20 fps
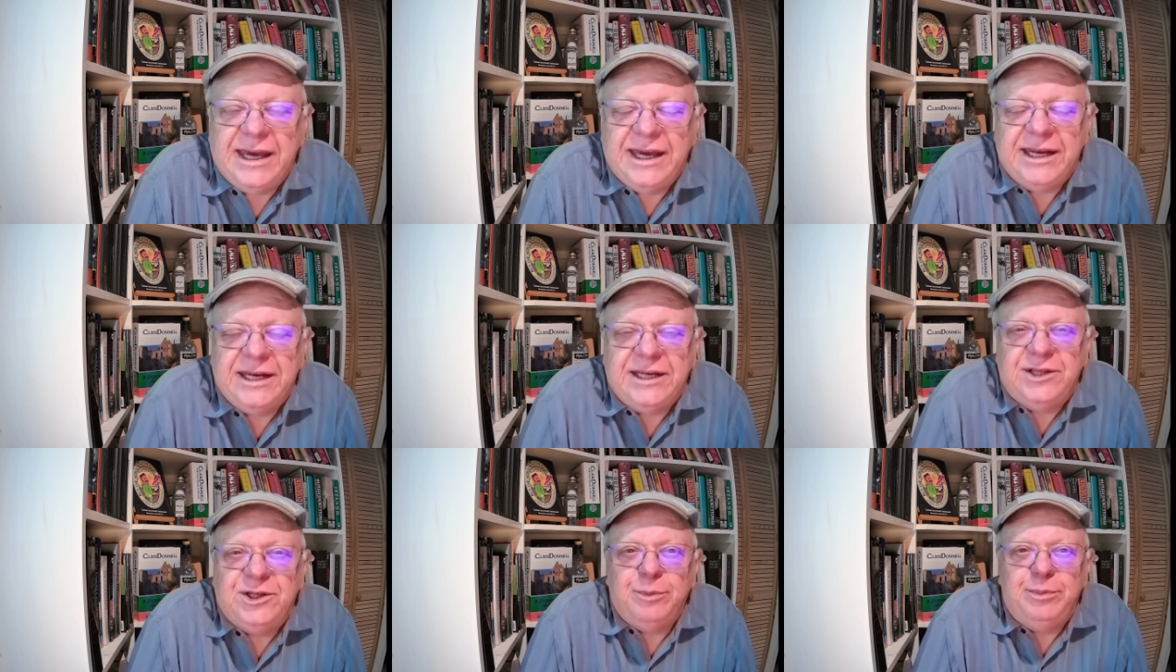
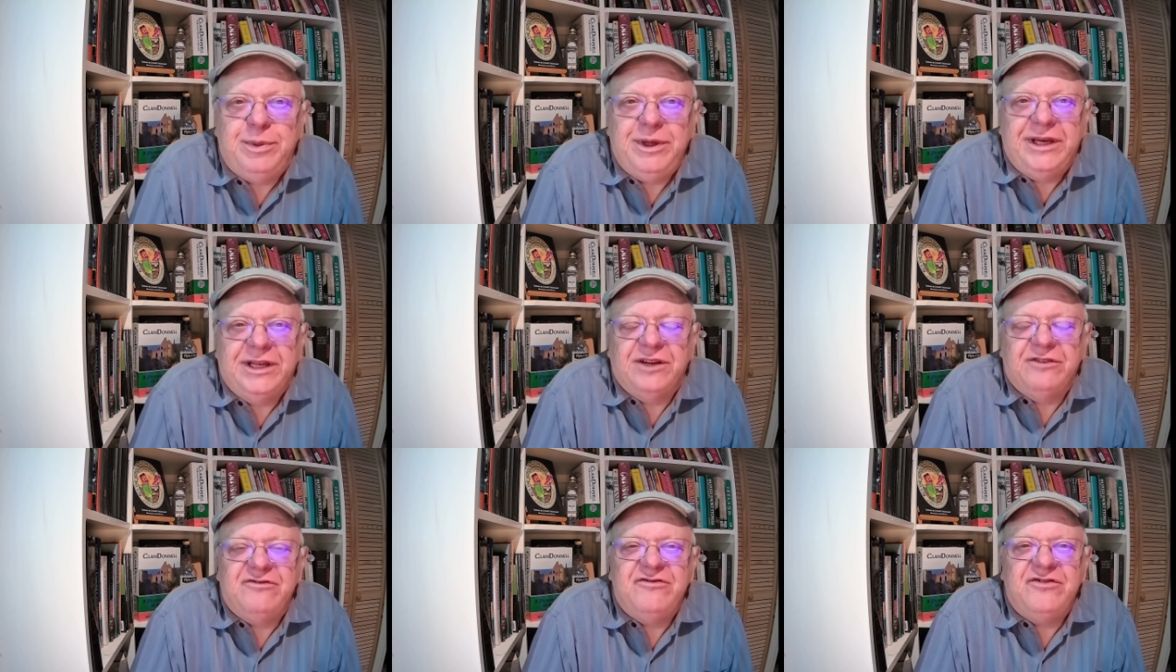And to
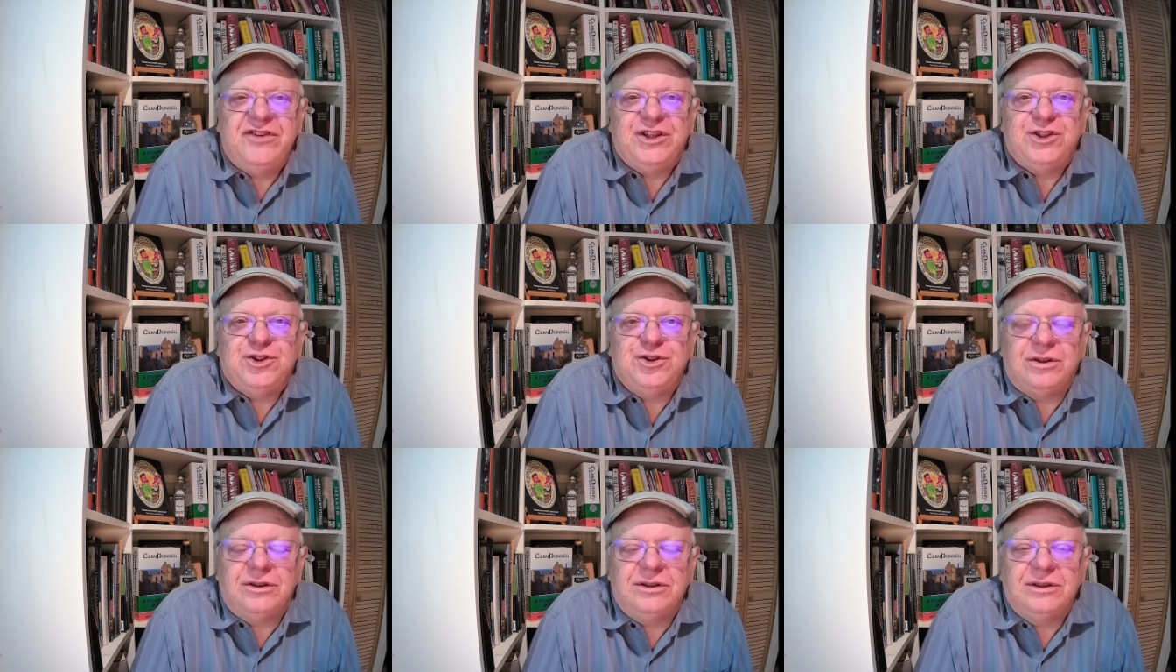be an
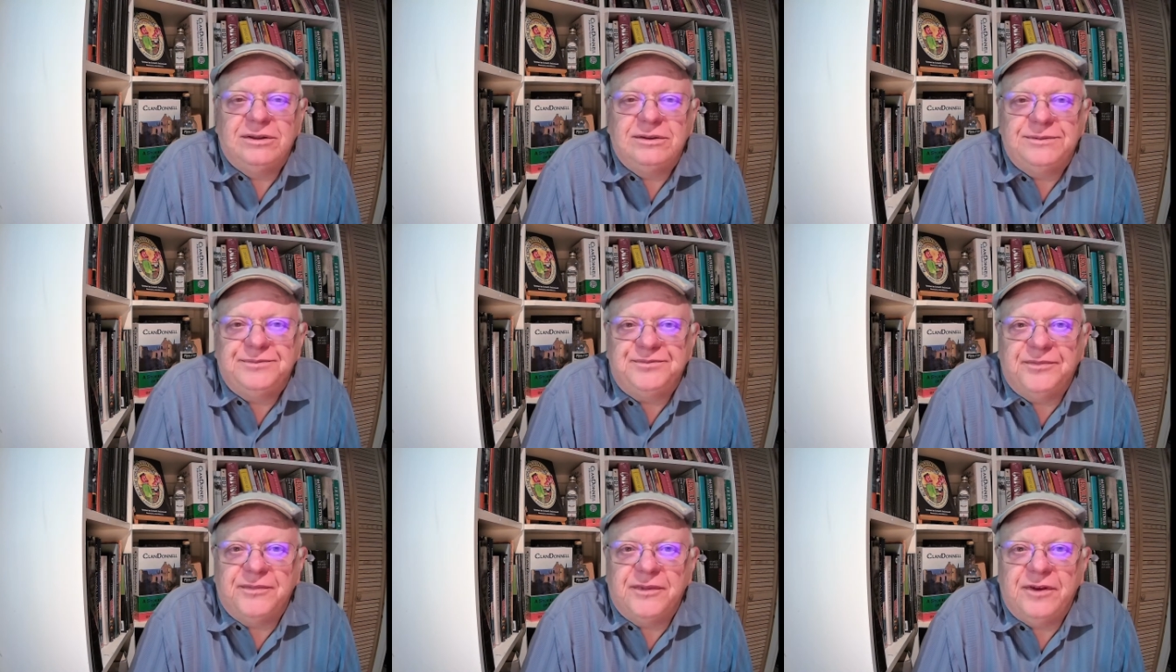official
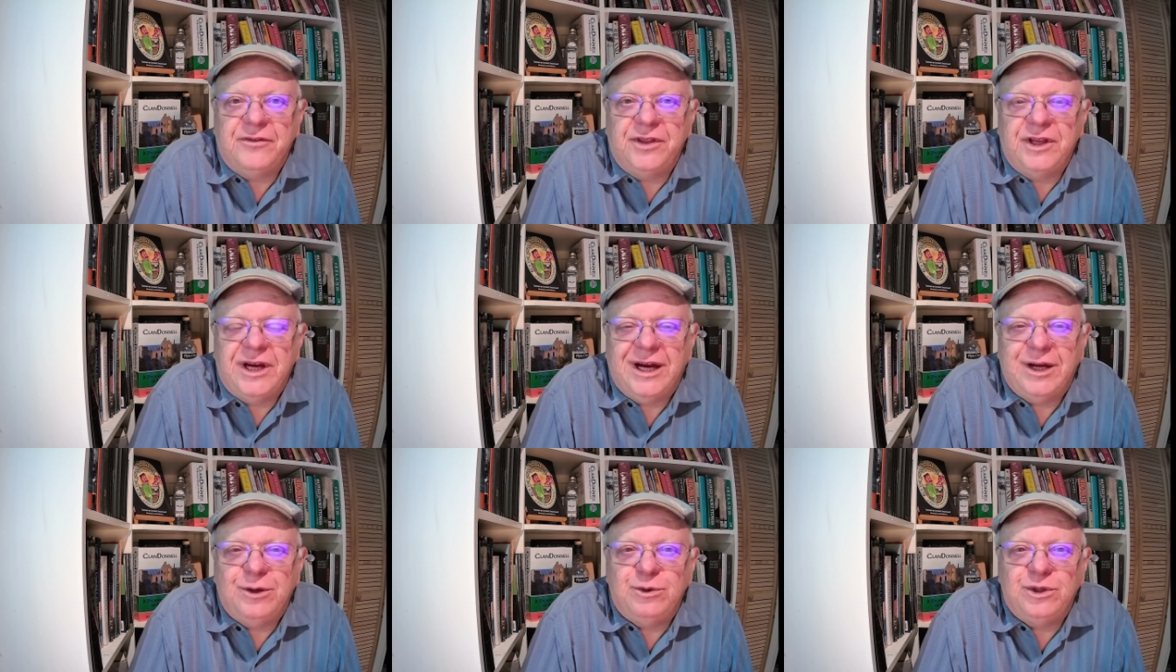of
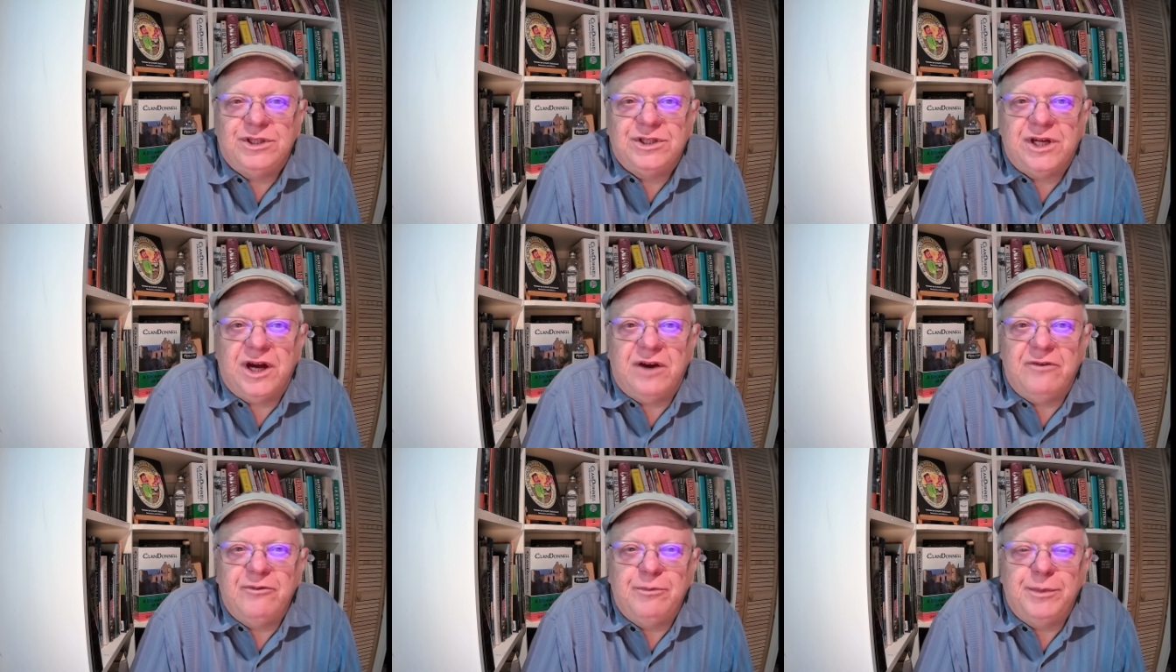the
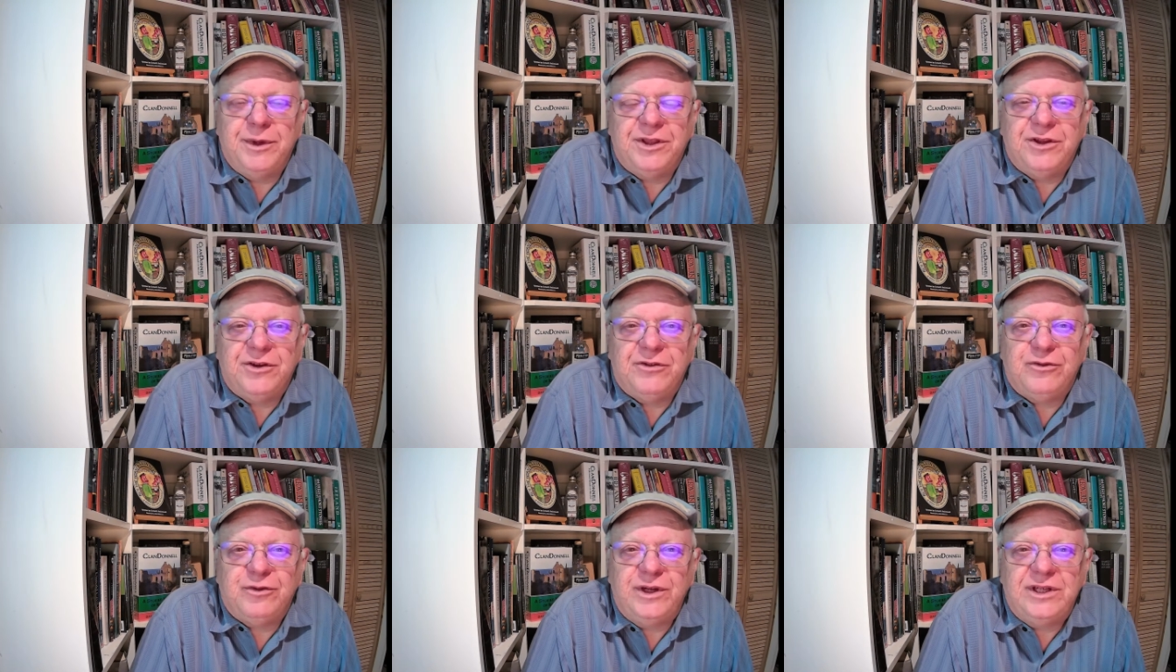Irish
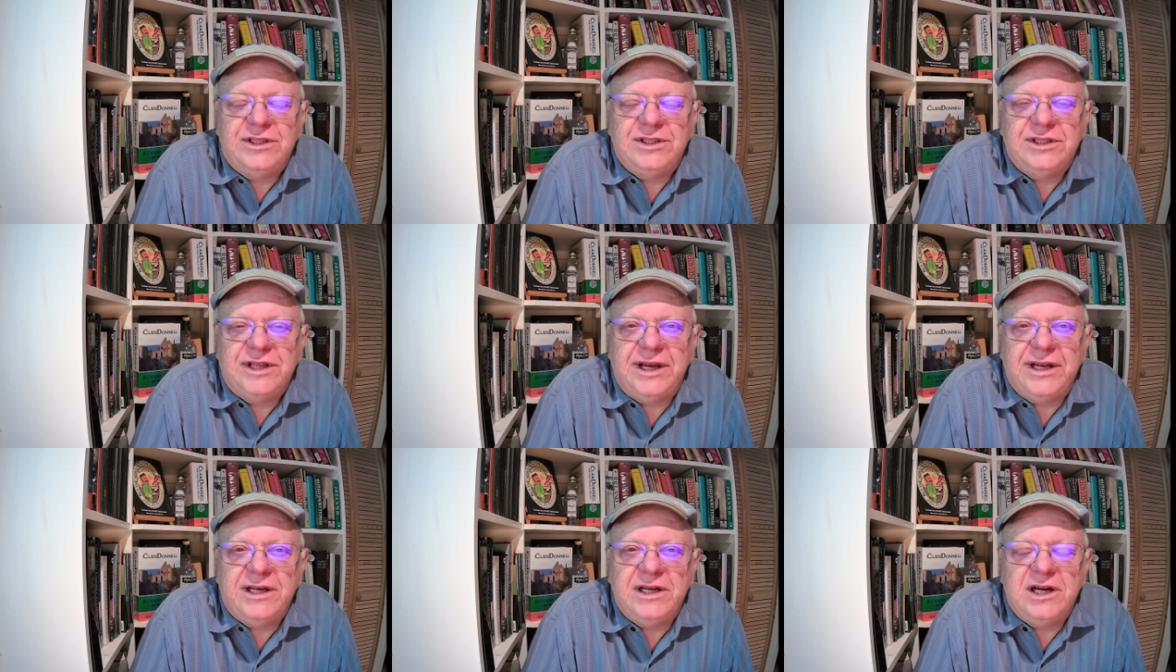government, the Free
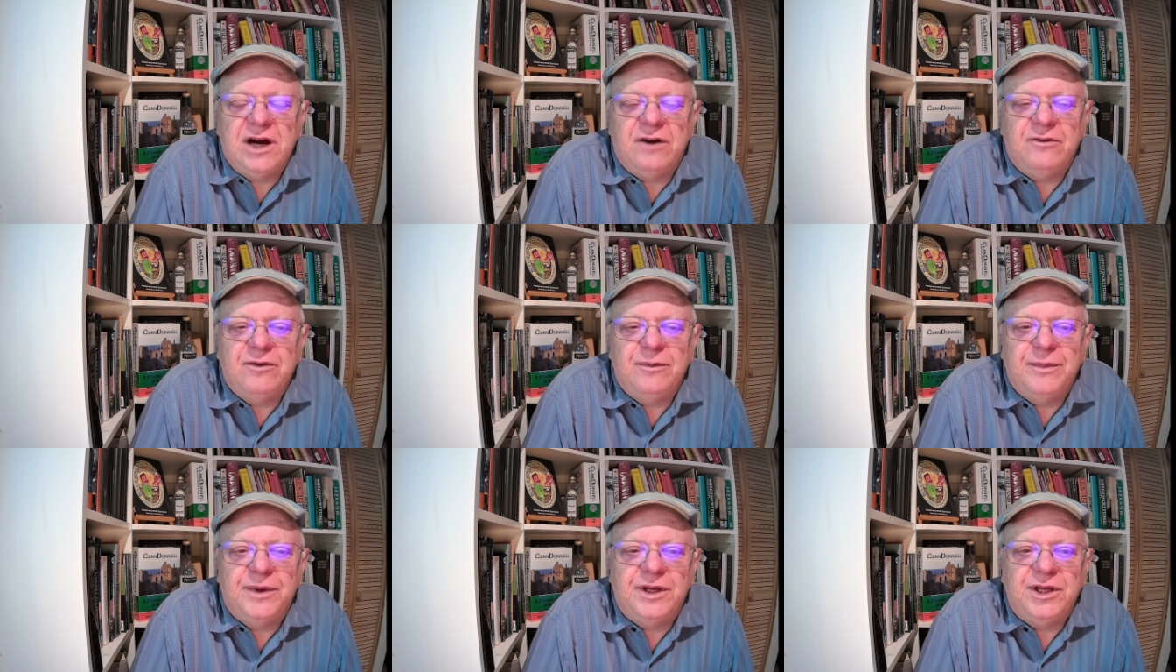State
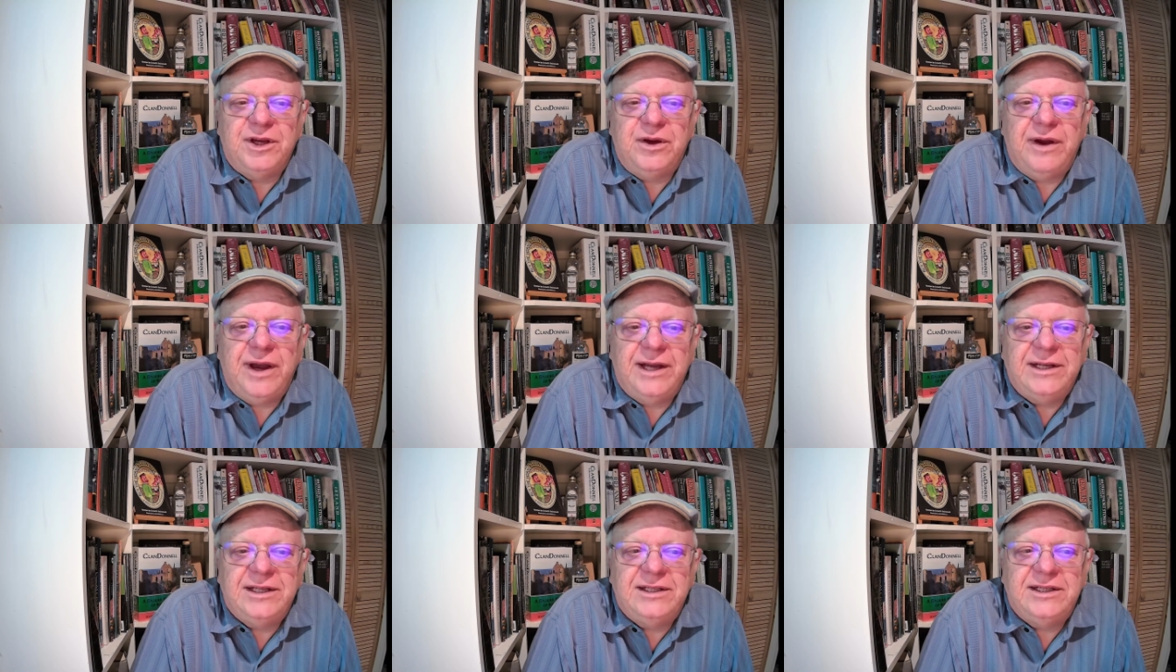government, you
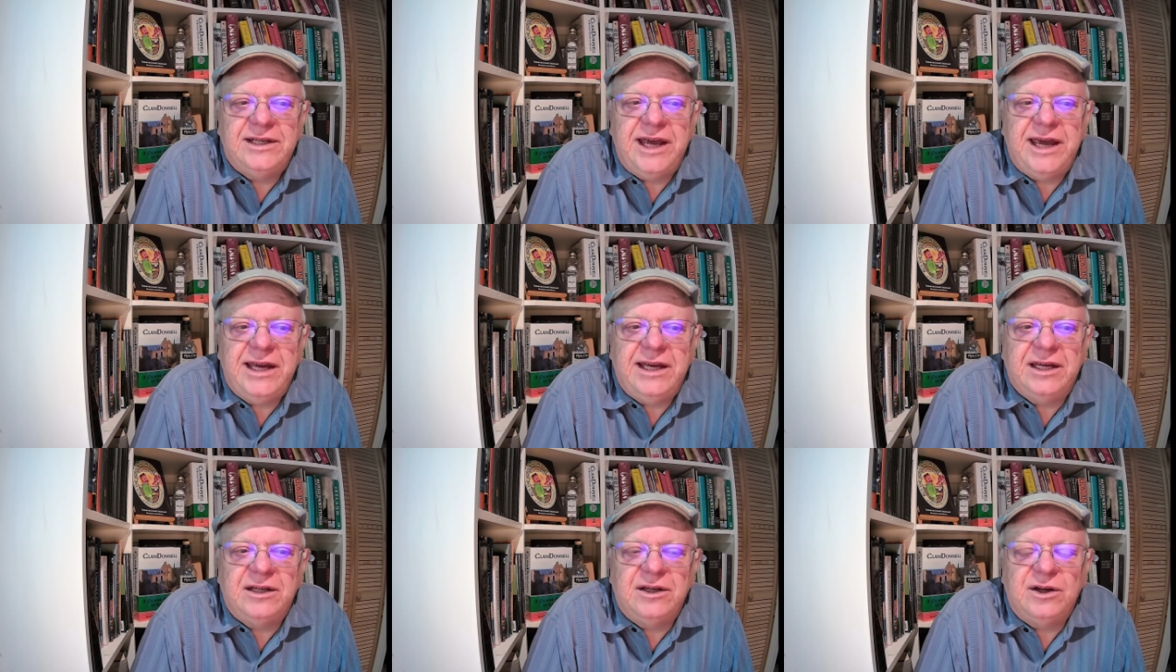had to
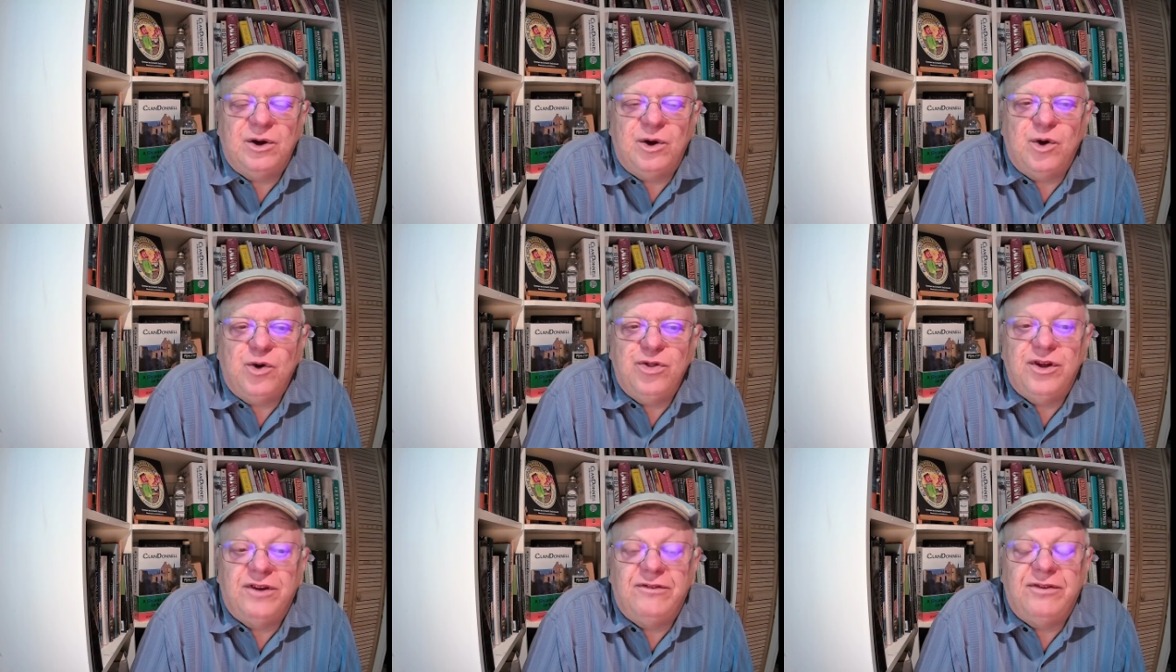take an
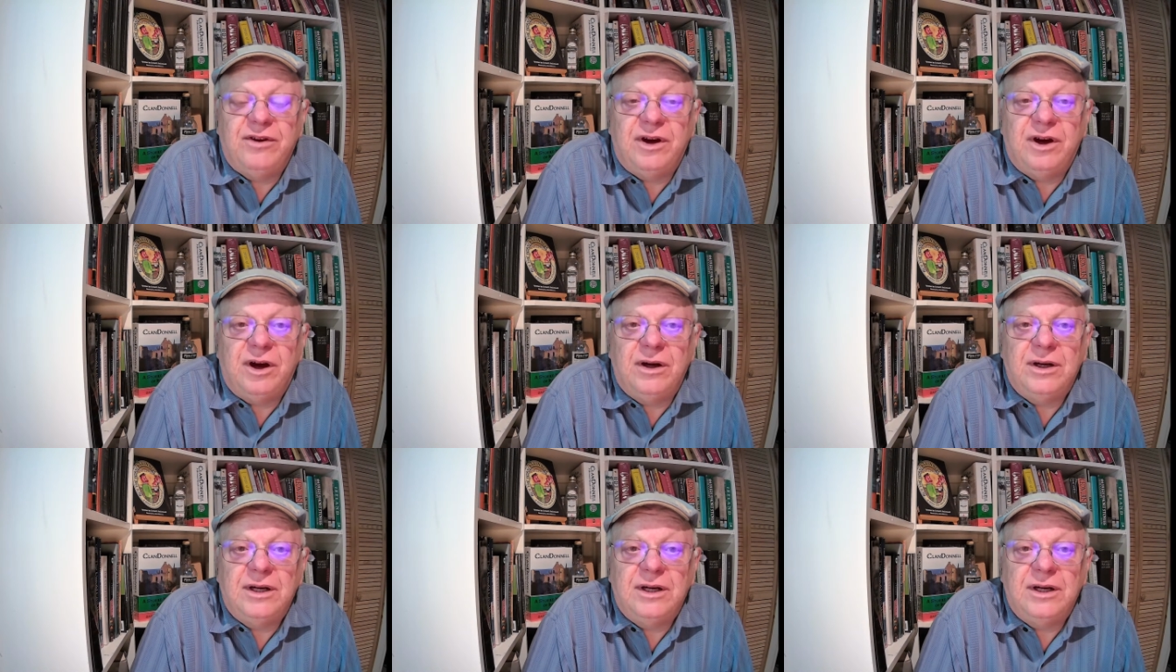oath of